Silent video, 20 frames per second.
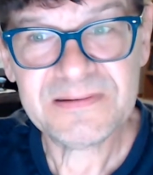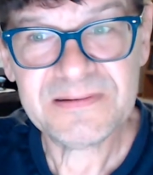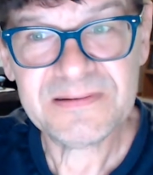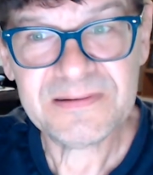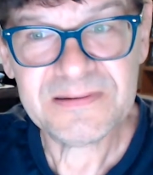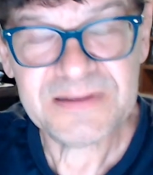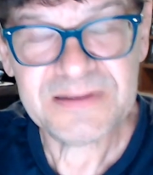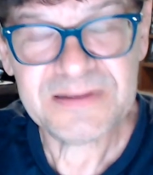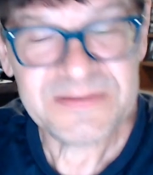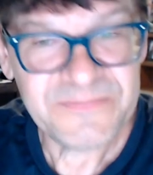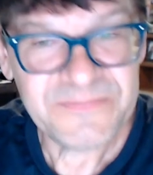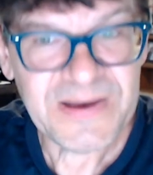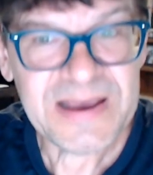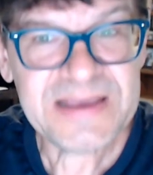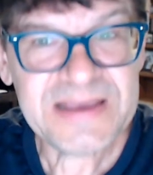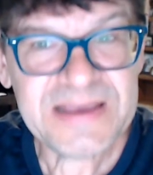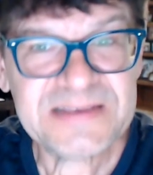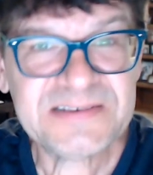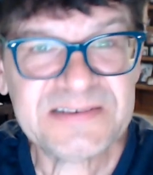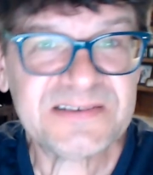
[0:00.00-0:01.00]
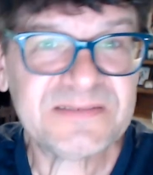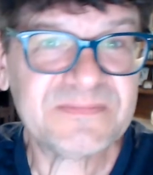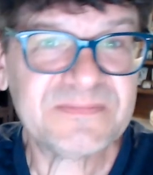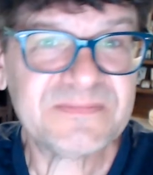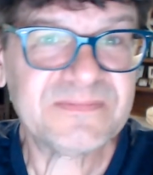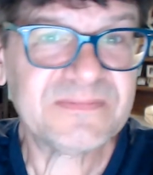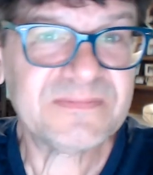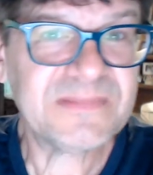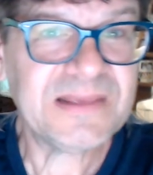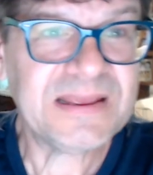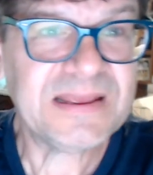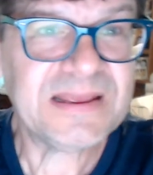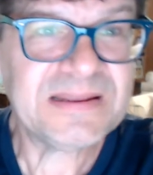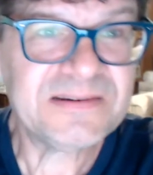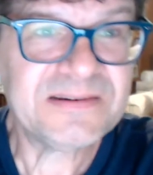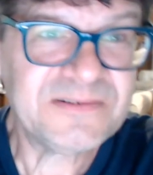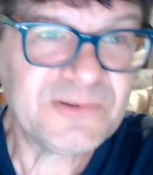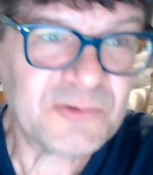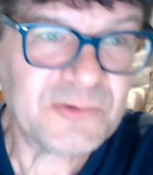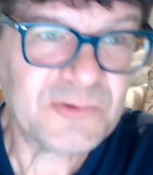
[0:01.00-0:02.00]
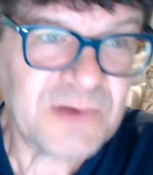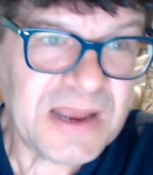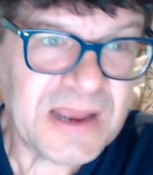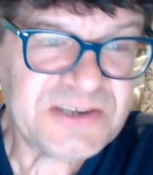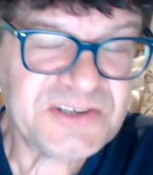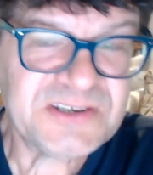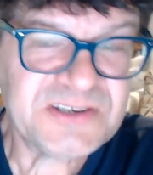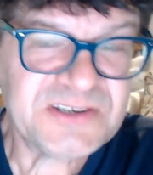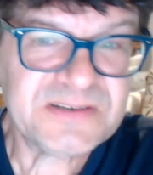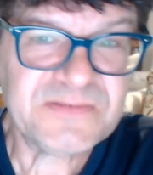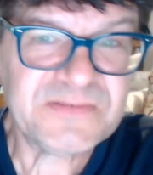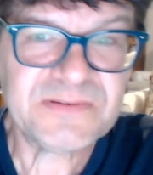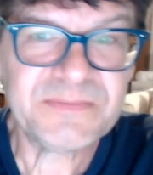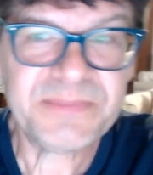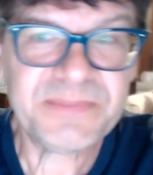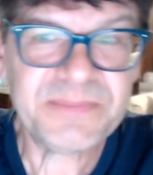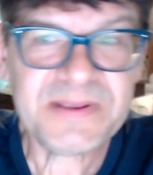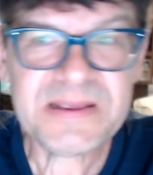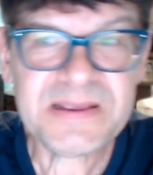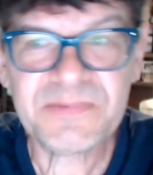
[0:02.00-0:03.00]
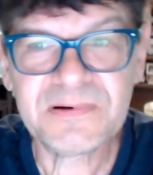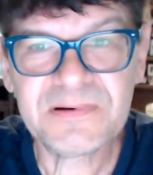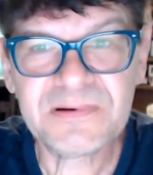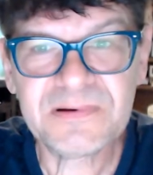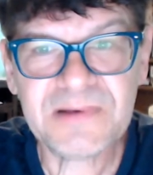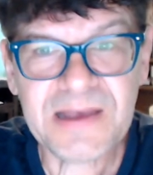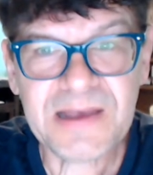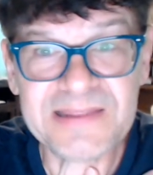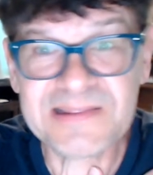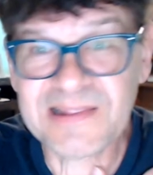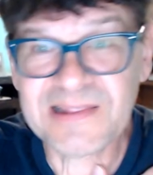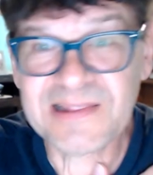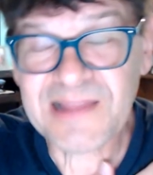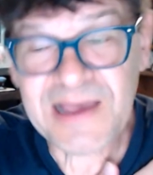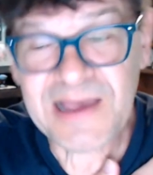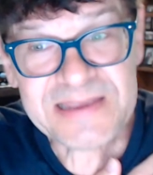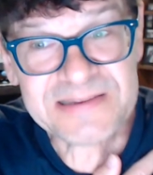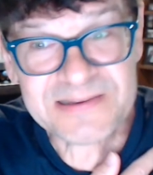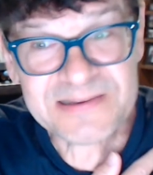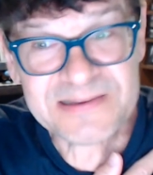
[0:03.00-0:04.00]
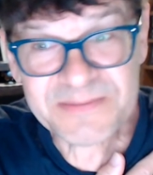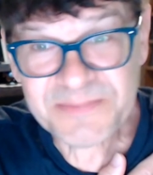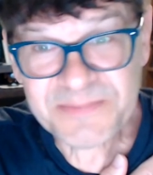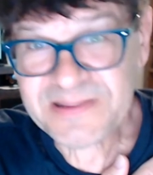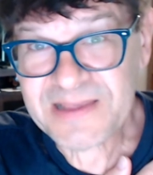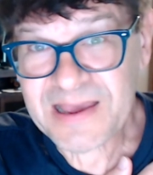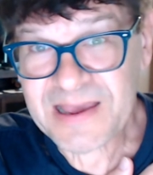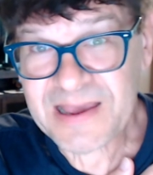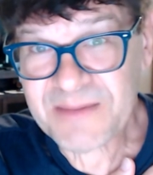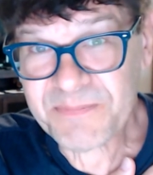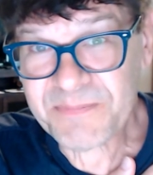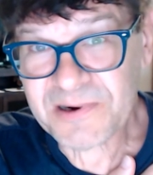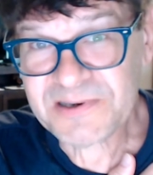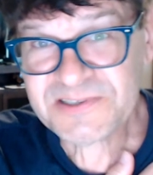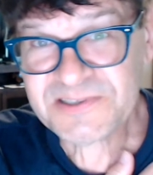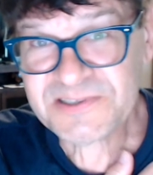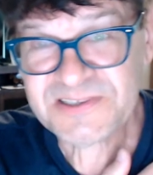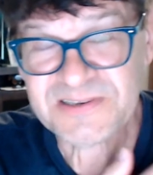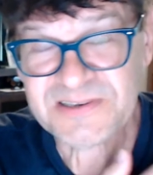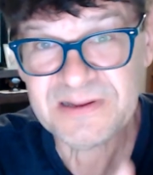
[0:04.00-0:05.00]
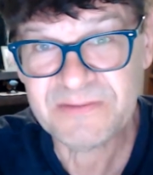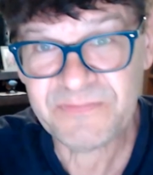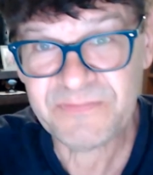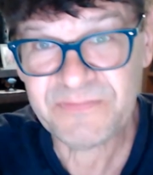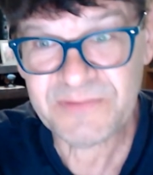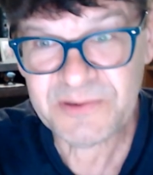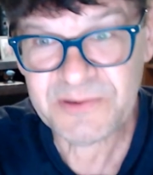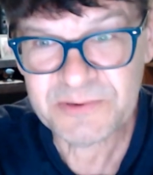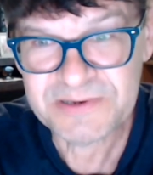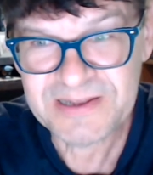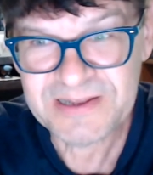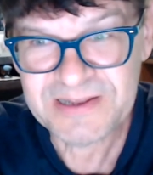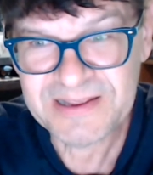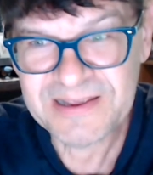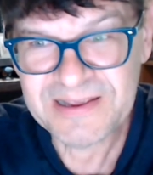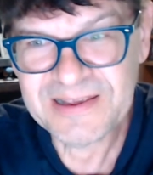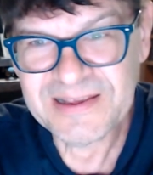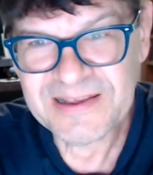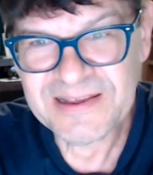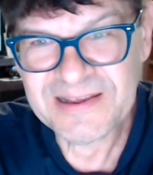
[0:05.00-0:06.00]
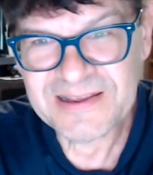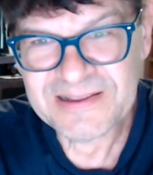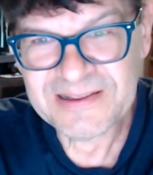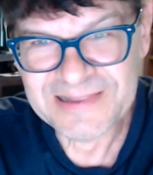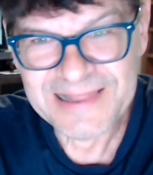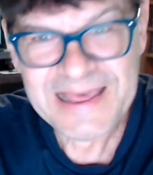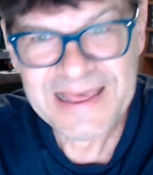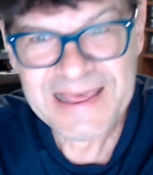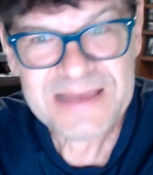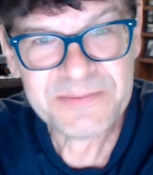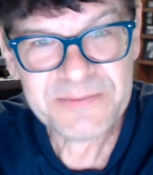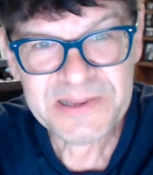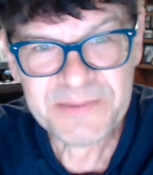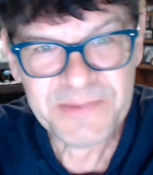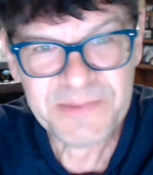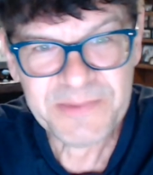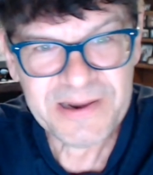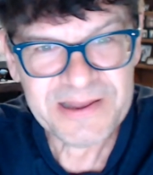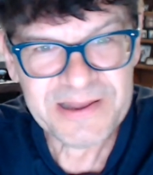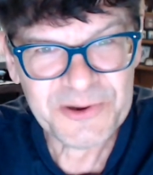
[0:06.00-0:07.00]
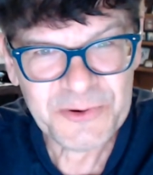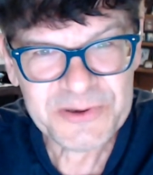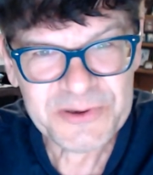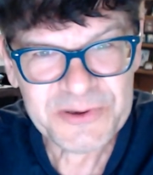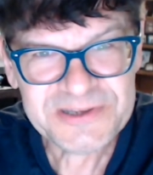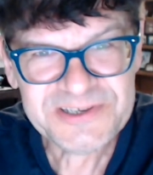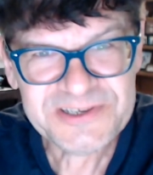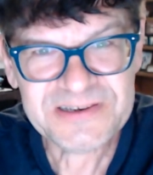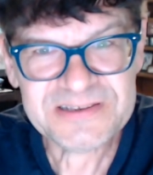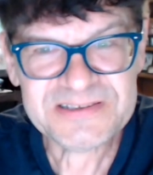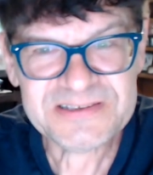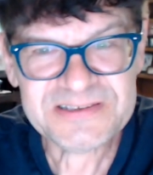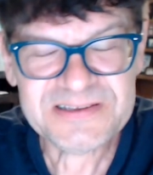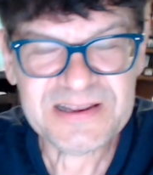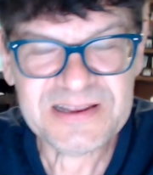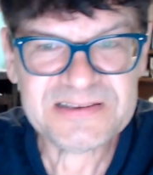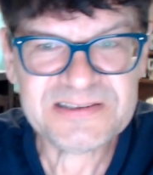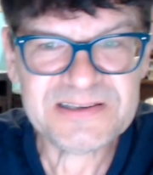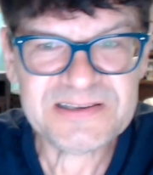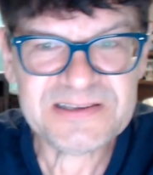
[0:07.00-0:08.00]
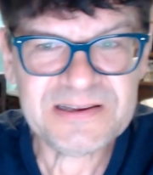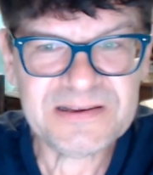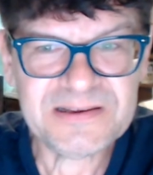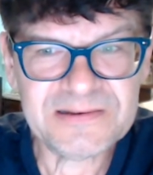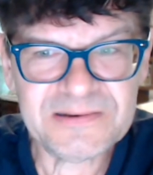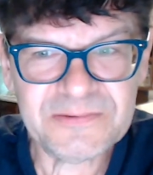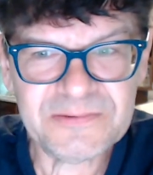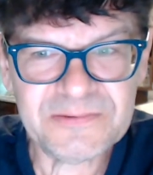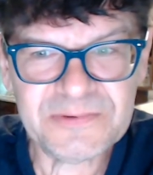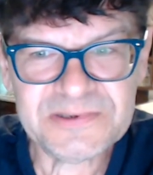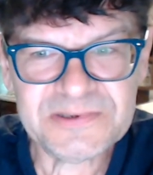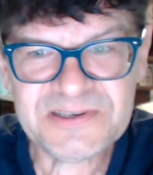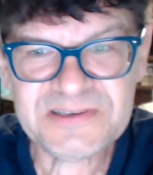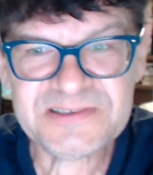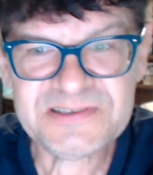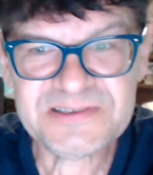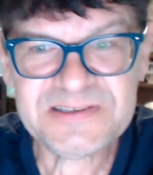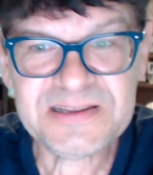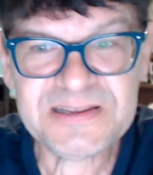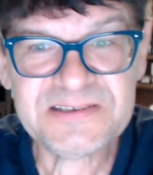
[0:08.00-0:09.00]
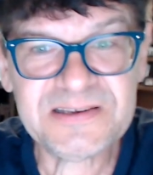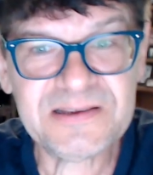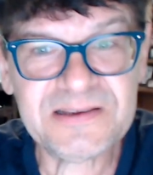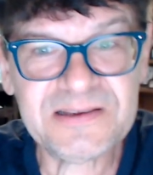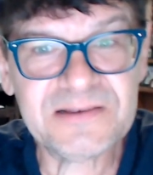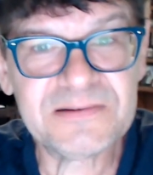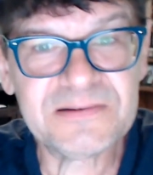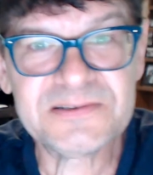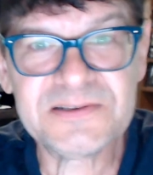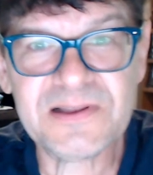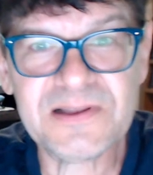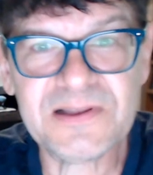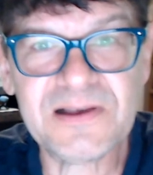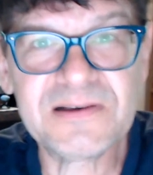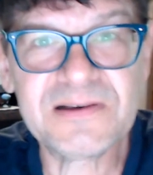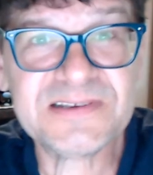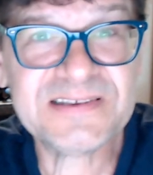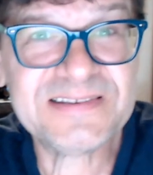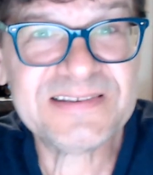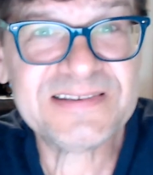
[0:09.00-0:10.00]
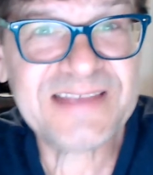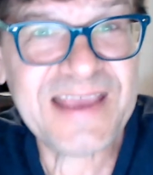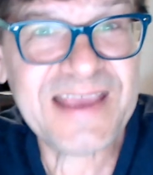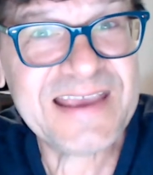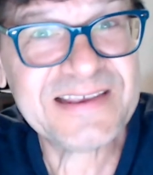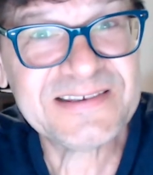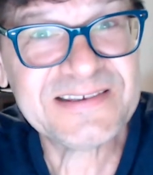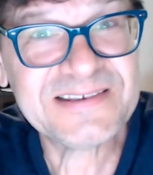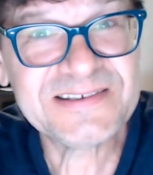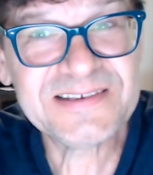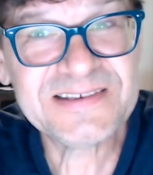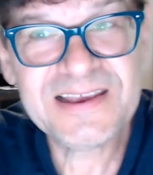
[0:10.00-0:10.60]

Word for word: advice and direction from people. I'd like to be that person if you would let me, but I don't want you to stay single. I want you to stay single as long as it takes